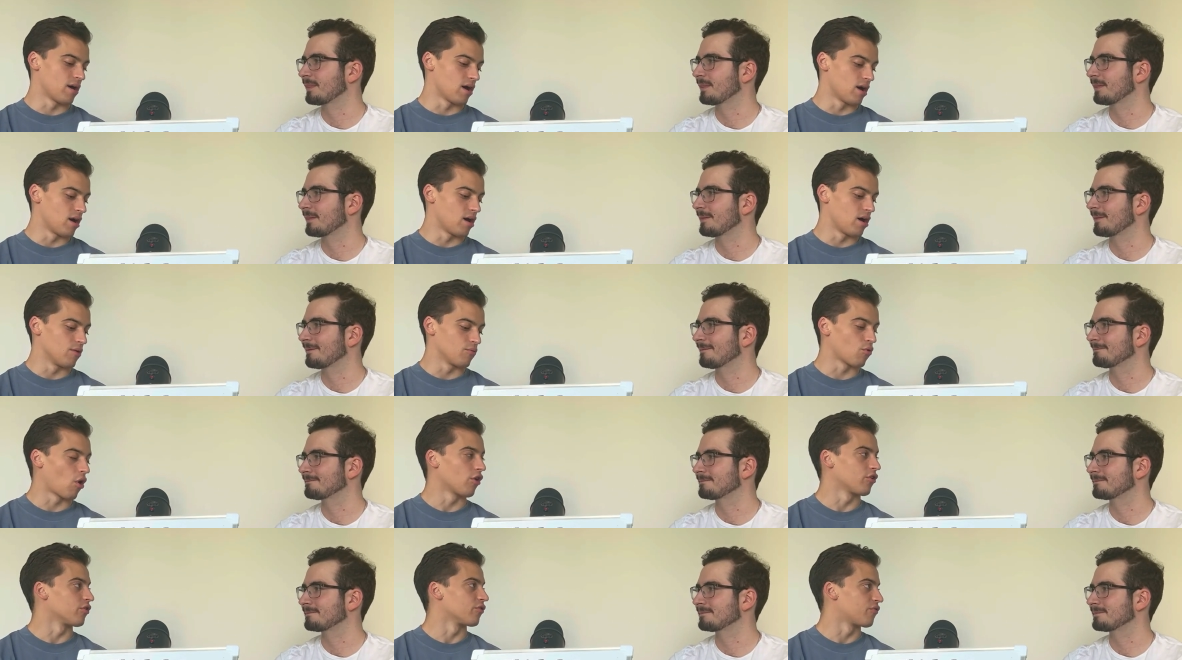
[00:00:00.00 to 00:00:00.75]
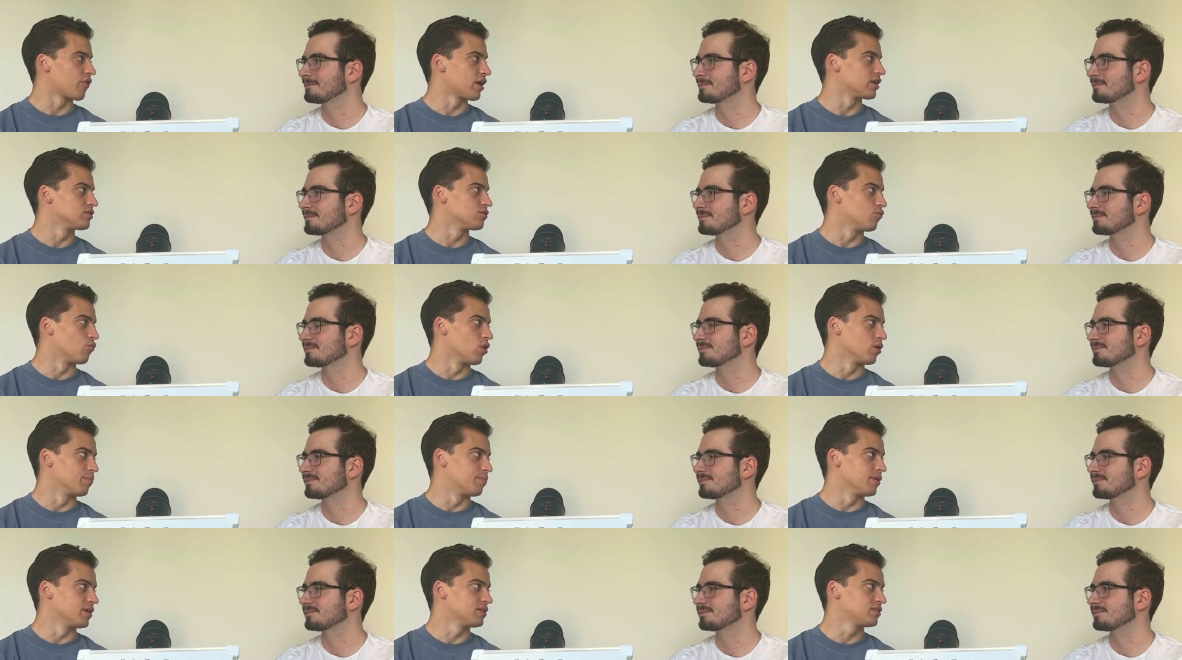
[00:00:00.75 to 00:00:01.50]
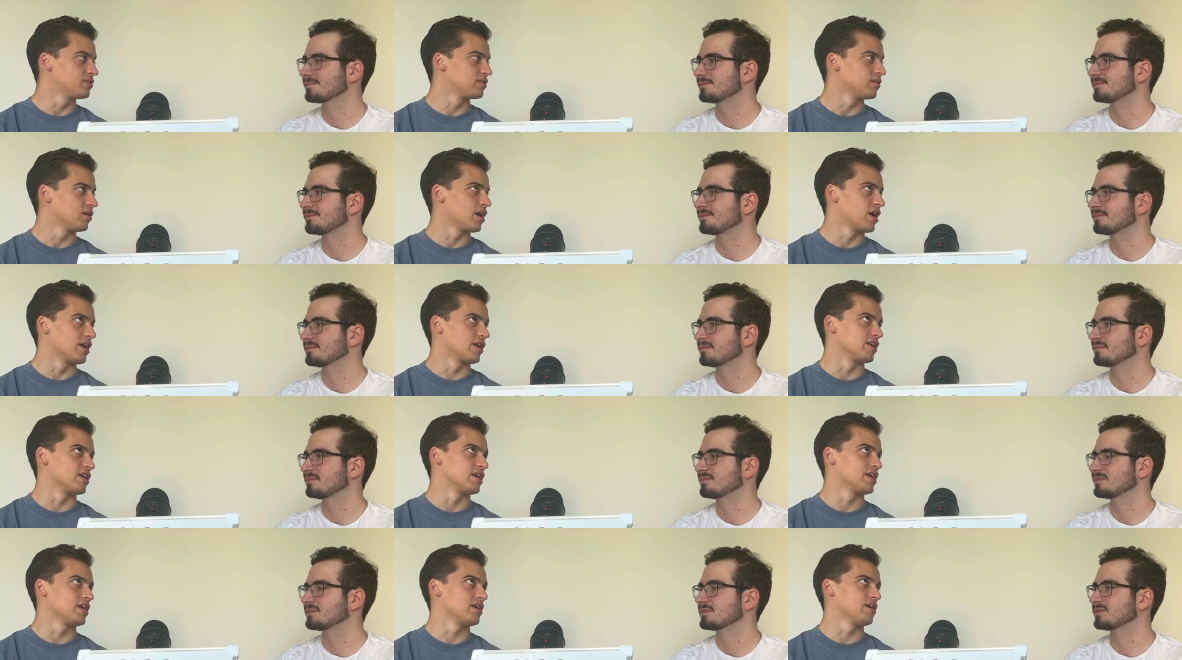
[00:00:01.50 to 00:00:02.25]
Speaker 1: uh, Roger finds a One Piece
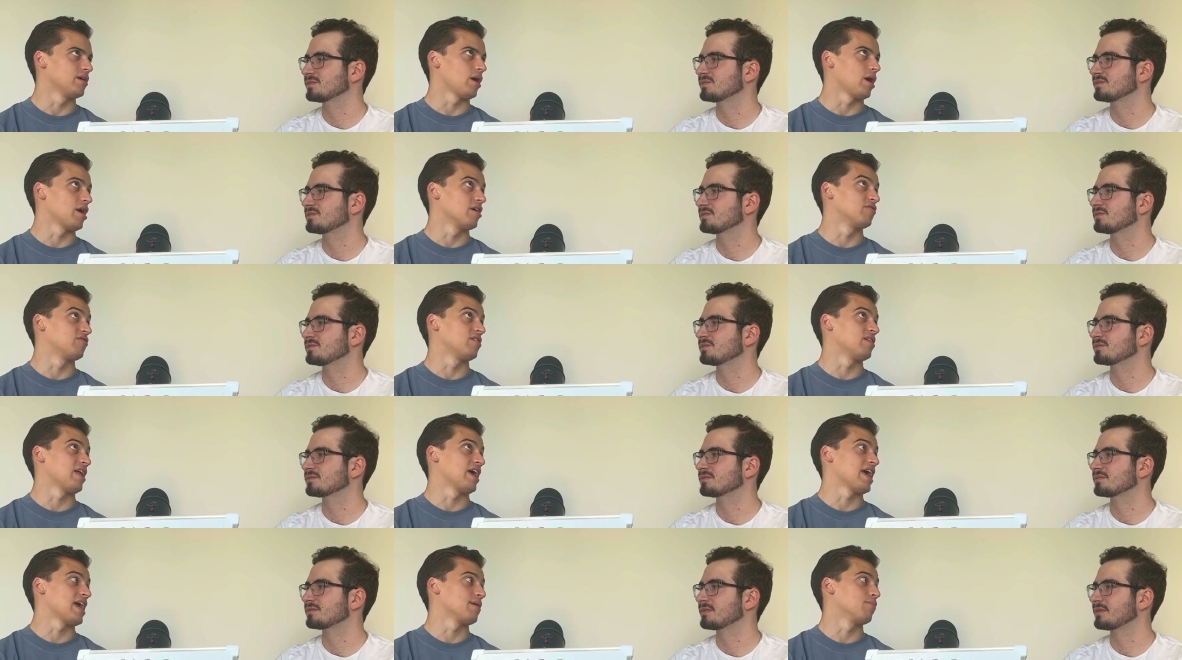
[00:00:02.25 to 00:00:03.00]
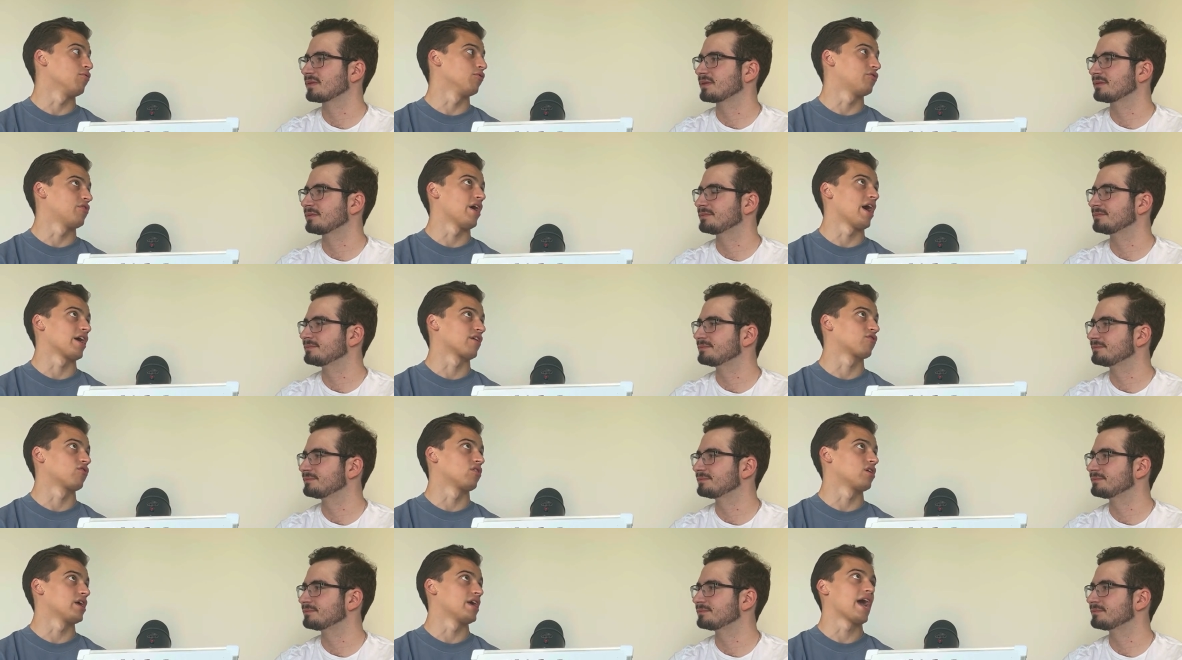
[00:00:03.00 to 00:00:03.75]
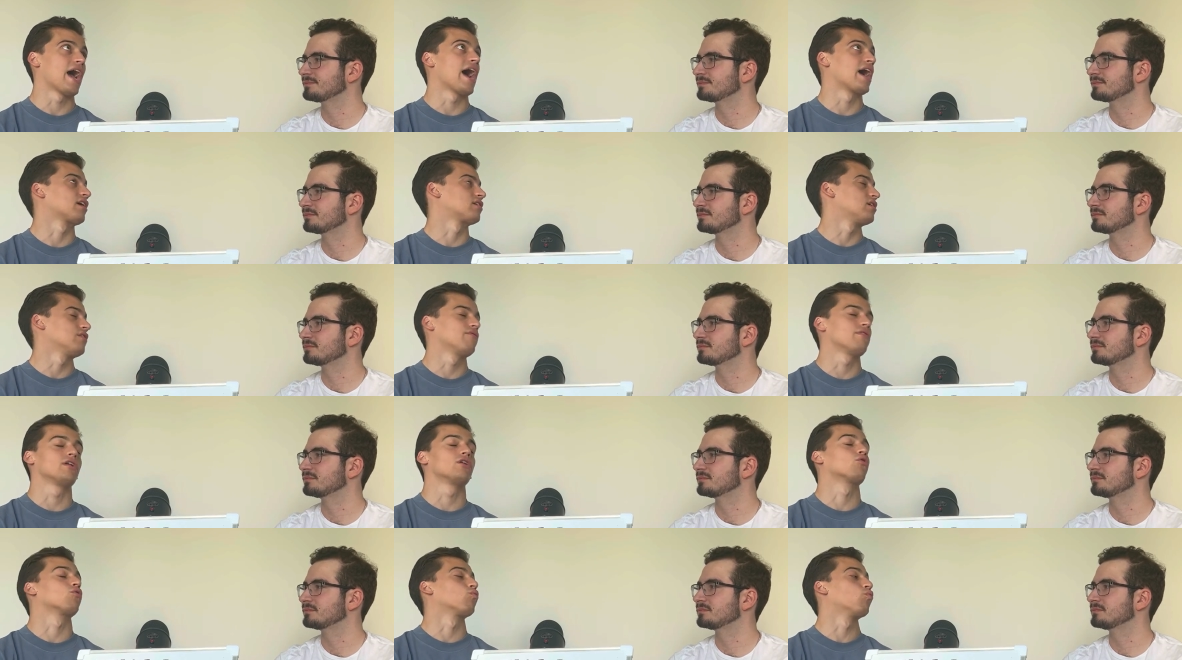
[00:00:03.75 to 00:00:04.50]
and he isn't able to actually
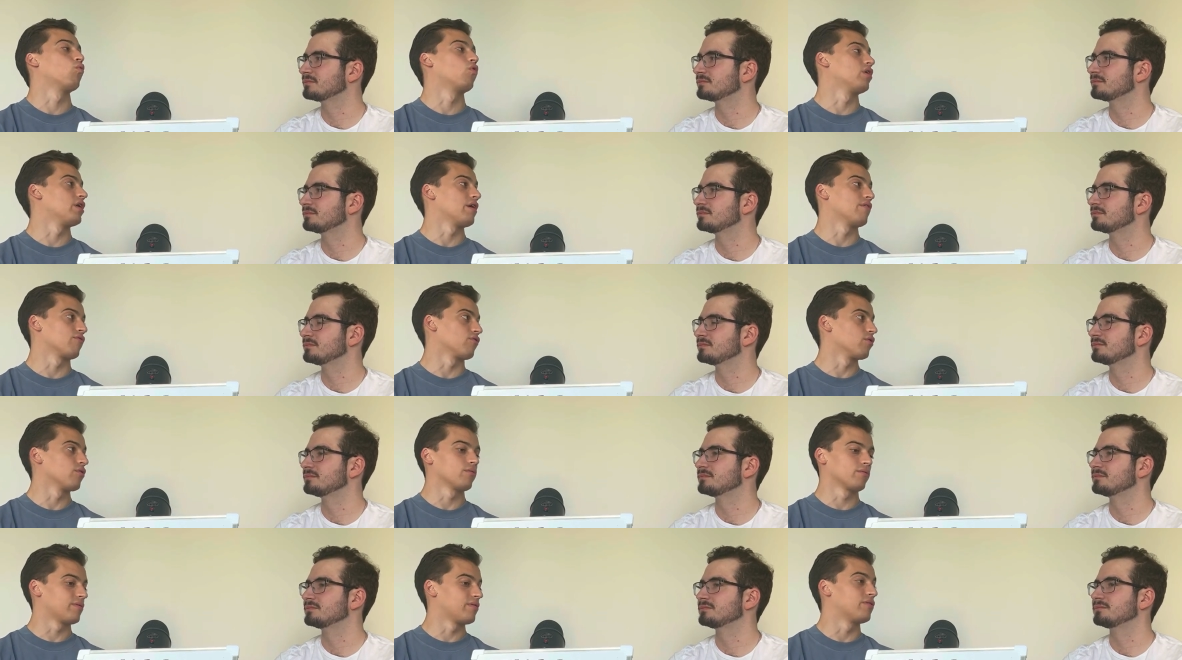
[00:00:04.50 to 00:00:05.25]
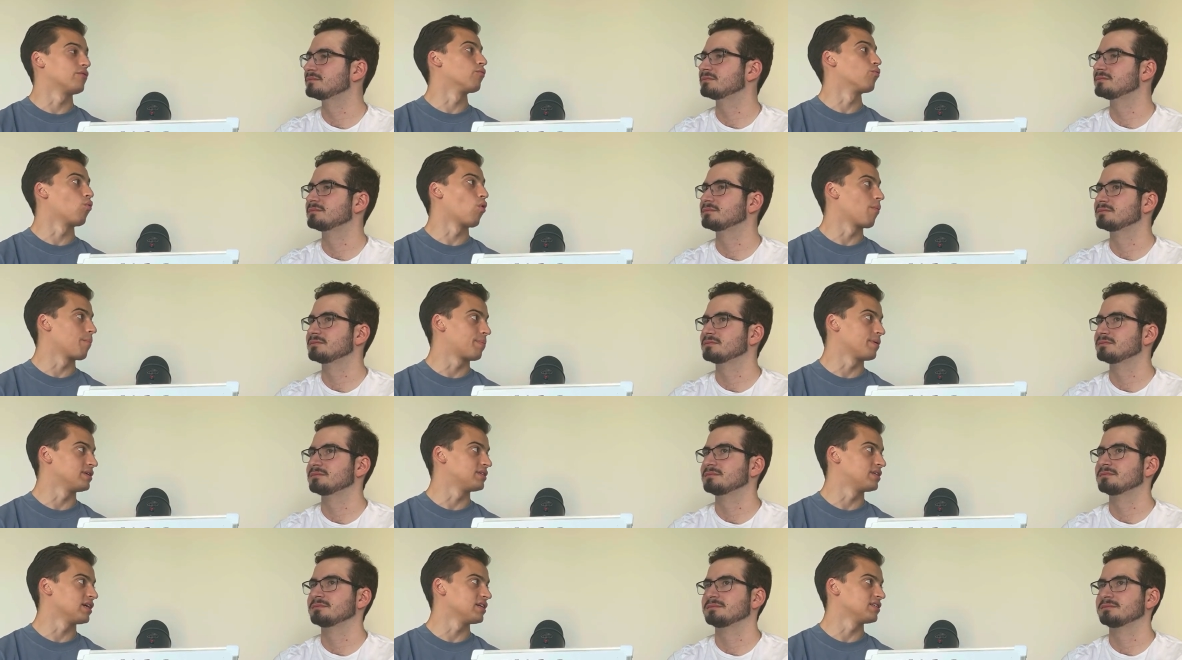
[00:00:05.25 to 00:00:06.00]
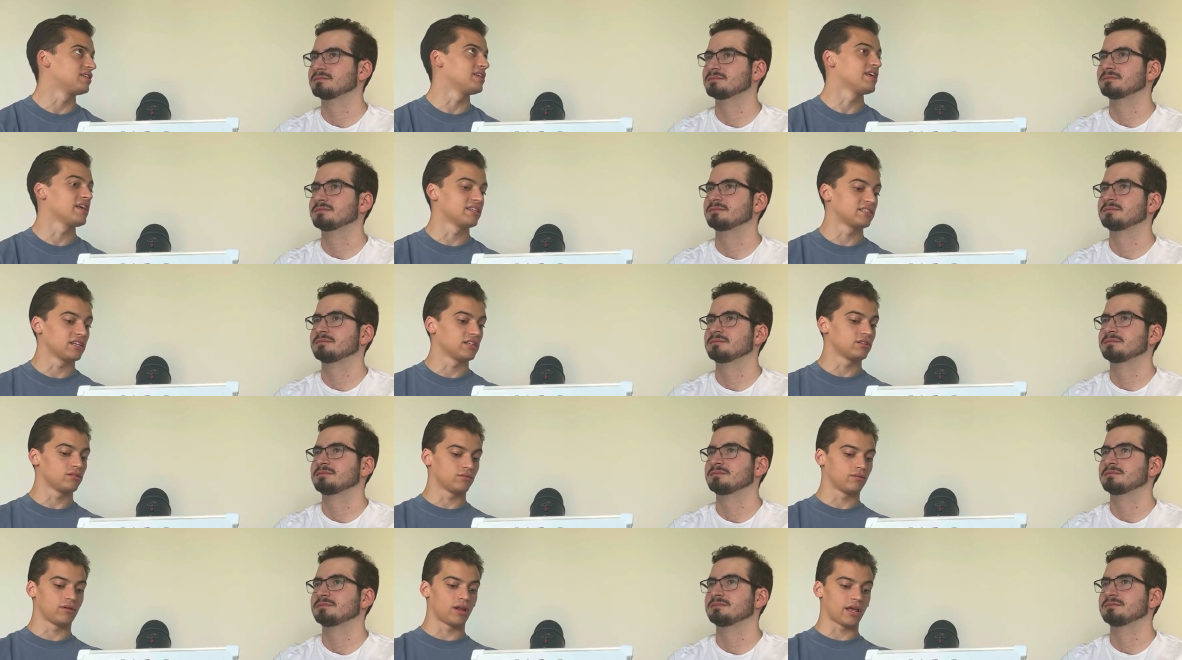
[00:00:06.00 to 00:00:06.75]
activate or whatever the One Piece is. He
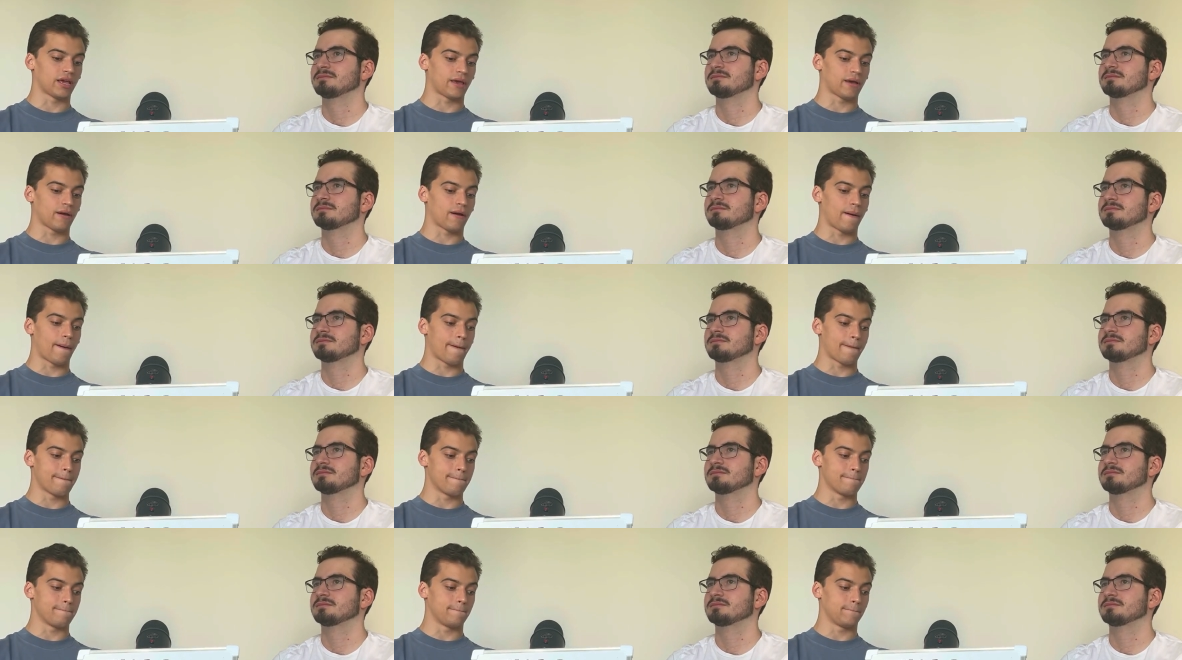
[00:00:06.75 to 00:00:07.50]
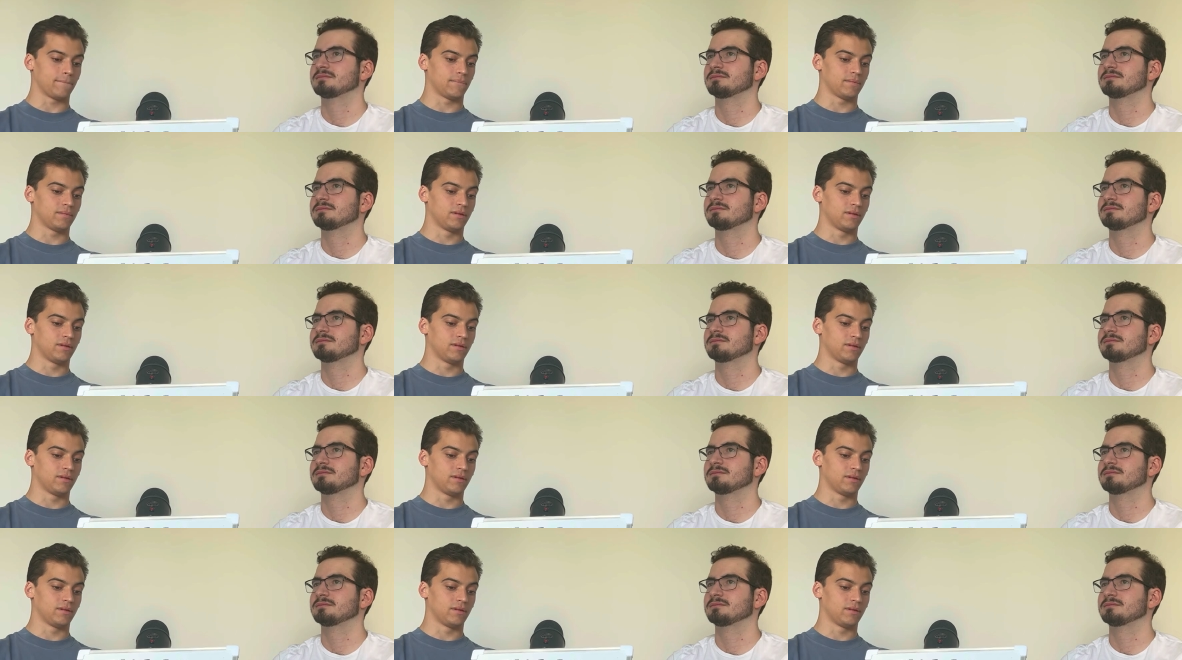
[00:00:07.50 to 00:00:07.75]
isn't like um,